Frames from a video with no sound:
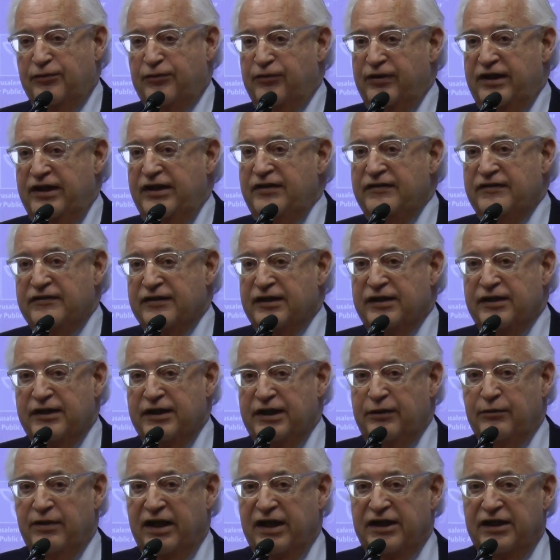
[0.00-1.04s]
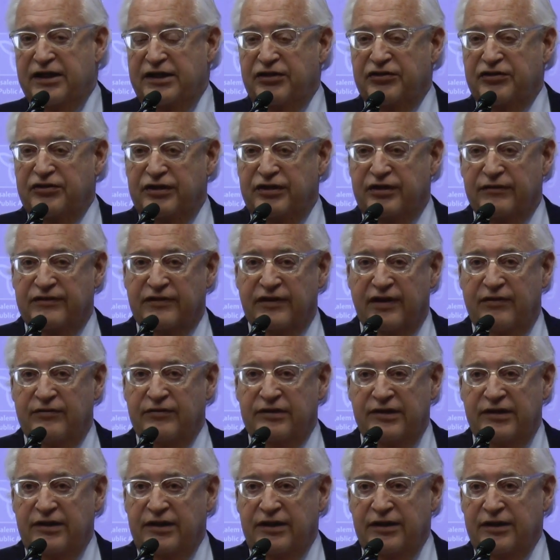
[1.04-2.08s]
the freeze and the recognition of
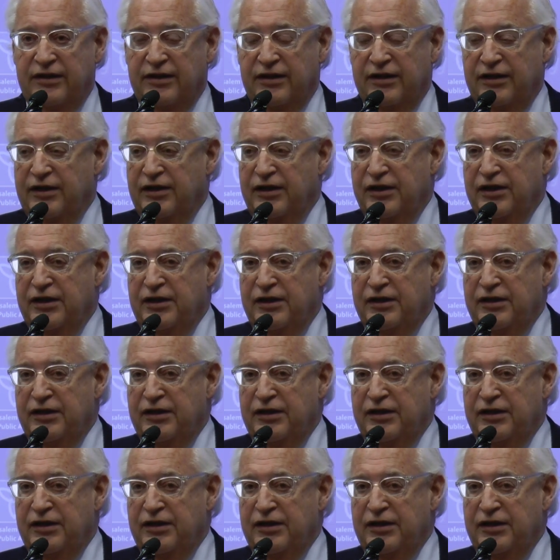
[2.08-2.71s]
sovereignty,